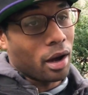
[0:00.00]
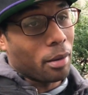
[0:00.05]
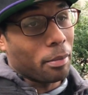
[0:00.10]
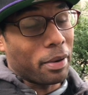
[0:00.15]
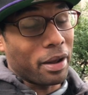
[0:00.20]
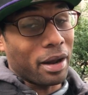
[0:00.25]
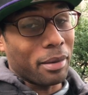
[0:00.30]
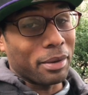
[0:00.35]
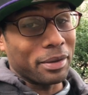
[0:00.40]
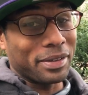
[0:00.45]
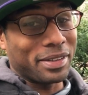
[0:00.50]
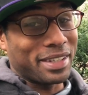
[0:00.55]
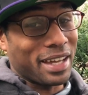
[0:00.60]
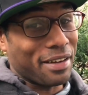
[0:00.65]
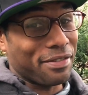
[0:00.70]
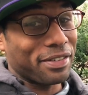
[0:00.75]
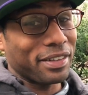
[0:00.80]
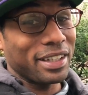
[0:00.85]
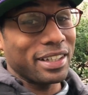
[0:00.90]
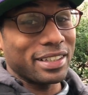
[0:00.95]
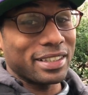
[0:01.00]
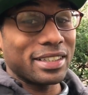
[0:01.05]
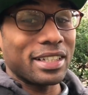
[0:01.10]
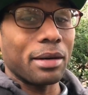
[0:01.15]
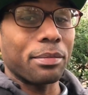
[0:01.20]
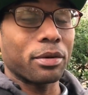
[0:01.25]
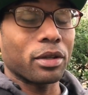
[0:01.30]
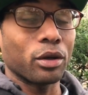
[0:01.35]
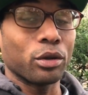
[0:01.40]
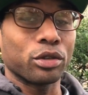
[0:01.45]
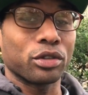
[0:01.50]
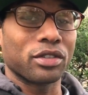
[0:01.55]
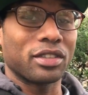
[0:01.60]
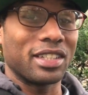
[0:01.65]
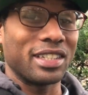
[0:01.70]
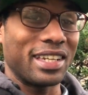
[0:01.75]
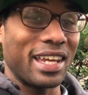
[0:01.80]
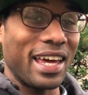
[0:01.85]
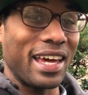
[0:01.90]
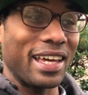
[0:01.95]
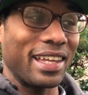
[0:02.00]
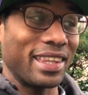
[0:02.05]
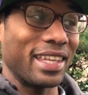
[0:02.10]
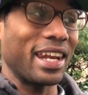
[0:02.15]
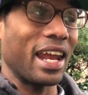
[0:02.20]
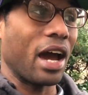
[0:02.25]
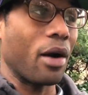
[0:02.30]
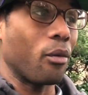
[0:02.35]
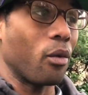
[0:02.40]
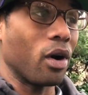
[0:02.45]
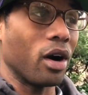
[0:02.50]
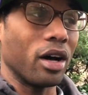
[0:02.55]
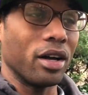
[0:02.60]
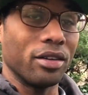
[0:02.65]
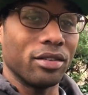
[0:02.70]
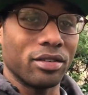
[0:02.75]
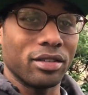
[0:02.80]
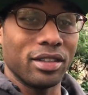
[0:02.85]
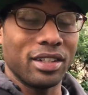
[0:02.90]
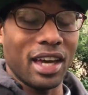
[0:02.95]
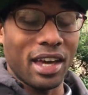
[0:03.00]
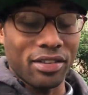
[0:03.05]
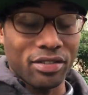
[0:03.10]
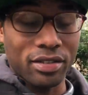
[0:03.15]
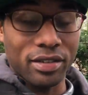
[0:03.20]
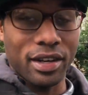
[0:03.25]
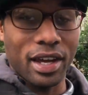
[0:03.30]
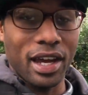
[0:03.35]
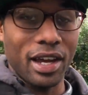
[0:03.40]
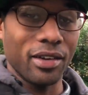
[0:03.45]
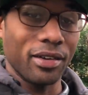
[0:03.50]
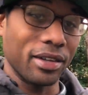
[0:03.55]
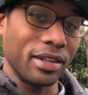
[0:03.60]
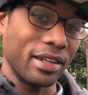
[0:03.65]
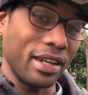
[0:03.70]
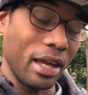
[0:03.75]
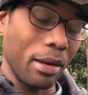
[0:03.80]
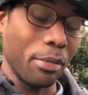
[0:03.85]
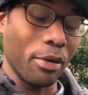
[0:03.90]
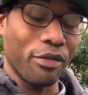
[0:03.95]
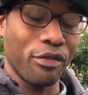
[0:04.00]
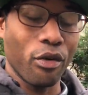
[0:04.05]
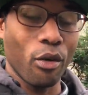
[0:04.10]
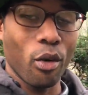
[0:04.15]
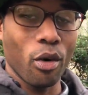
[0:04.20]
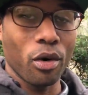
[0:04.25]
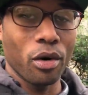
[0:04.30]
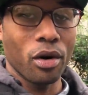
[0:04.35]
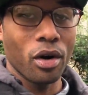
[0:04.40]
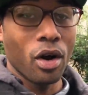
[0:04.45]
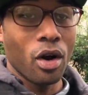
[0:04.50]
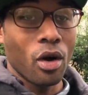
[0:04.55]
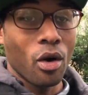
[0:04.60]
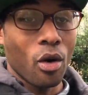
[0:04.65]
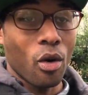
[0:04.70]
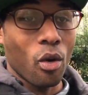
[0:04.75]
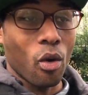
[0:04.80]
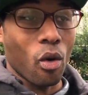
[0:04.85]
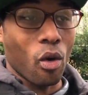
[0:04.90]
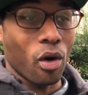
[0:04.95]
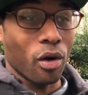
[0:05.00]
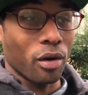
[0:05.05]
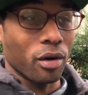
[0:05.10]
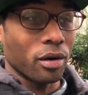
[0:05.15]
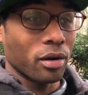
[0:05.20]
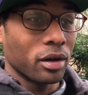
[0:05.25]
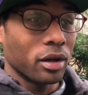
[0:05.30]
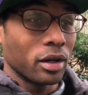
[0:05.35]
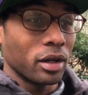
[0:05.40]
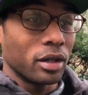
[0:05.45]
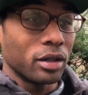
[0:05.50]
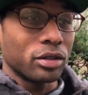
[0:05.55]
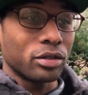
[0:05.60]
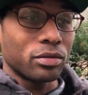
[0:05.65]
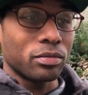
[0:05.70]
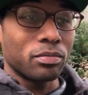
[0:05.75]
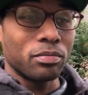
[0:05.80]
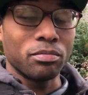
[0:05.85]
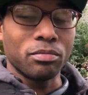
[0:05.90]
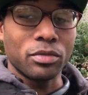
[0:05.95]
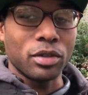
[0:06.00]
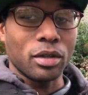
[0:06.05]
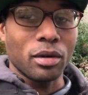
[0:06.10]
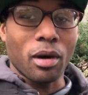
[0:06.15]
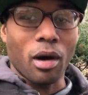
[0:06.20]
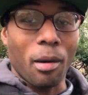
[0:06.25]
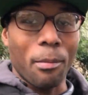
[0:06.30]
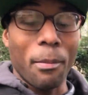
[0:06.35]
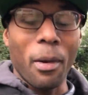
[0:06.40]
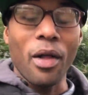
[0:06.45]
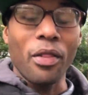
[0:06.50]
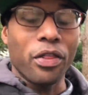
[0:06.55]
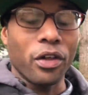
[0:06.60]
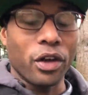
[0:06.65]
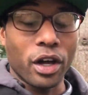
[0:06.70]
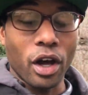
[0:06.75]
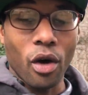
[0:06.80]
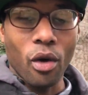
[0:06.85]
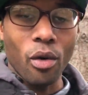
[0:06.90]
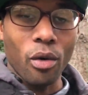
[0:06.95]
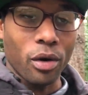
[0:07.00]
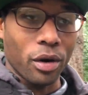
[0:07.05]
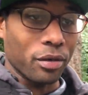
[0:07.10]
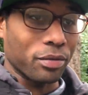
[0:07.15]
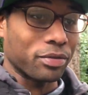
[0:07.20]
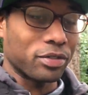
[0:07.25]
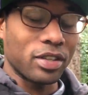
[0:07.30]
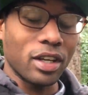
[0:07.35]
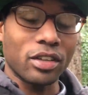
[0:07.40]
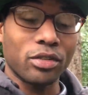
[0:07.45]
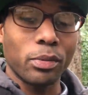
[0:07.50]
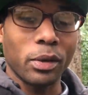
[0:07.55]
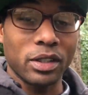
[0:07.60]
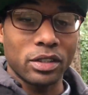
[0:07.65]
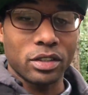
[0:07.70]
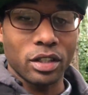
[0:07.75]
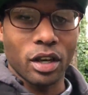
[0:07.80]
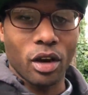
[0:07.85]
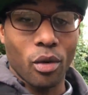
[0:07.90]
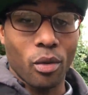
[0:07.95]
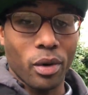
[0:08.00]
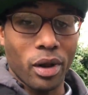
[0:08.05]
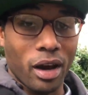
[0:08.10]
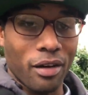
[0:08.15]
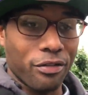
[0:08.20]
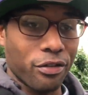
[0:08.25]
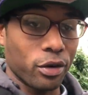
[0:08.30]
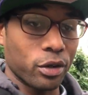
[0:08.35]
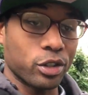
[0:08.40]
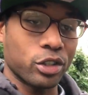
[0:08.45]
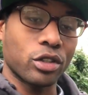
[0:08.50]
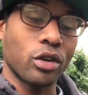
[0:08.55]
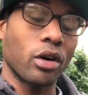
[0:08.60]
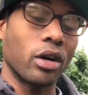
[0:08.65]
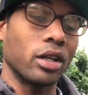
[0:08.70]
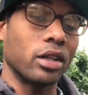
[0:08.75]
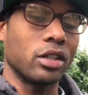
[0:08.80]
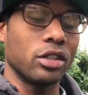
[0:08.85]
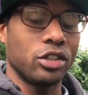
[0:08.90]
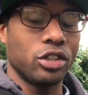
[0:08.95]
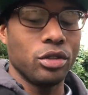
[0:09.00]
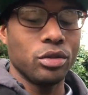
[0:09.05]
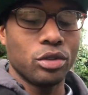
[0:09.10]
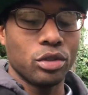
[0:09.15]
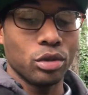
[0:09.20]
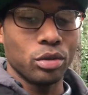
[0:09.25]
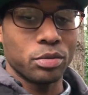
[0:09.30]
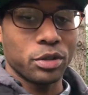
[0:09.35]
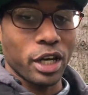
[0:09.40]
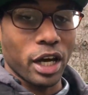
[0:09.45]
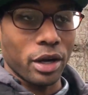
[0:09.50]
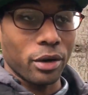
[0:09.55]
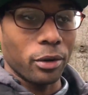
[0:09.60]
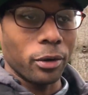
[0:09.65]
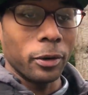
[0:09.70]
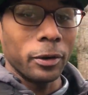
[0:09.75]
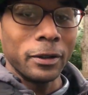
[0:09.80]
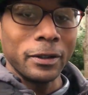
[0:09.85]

but I'm definitely a step closer today than I was yesterday or the day before or a month ago or 6 months ago when I first started this YouTube channel.